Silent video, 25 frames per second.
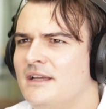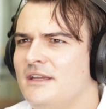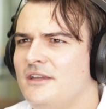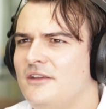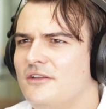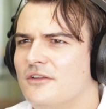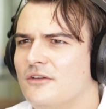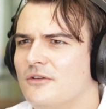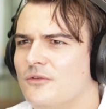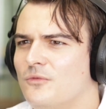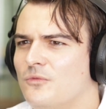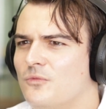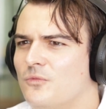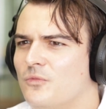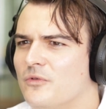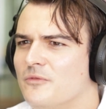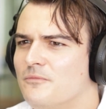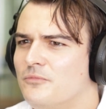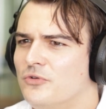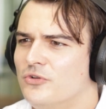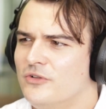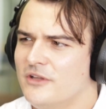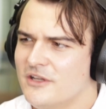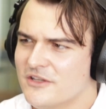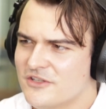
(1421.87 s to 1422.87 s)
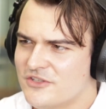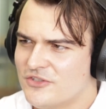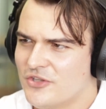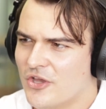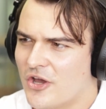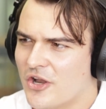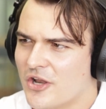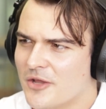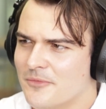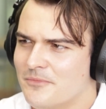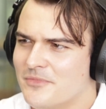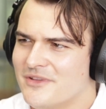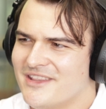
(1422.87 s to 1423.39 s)
We're building a
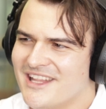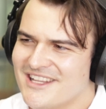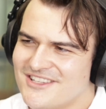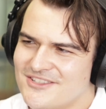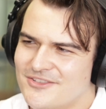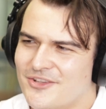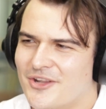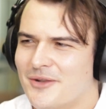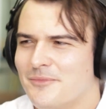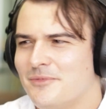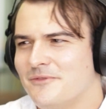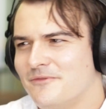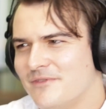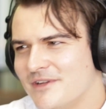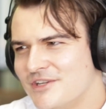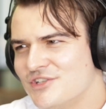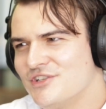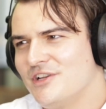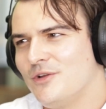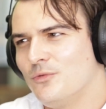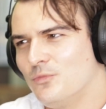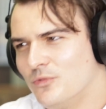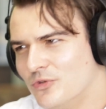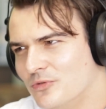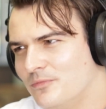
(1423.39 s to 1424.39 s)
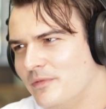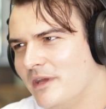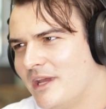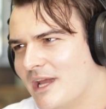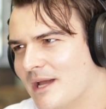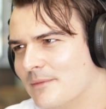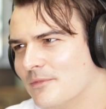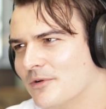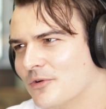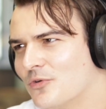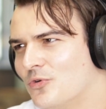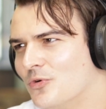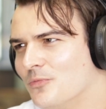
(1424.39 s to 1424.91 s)
startup, but that startup eventually will
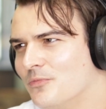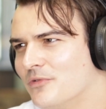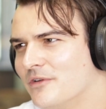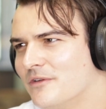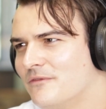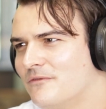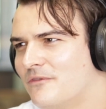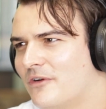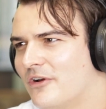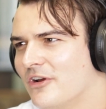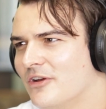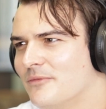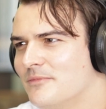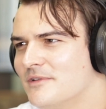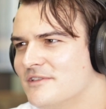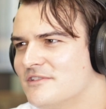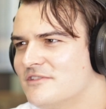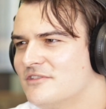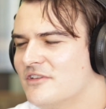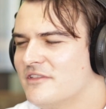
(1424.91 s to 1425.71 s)
become a corporate environment.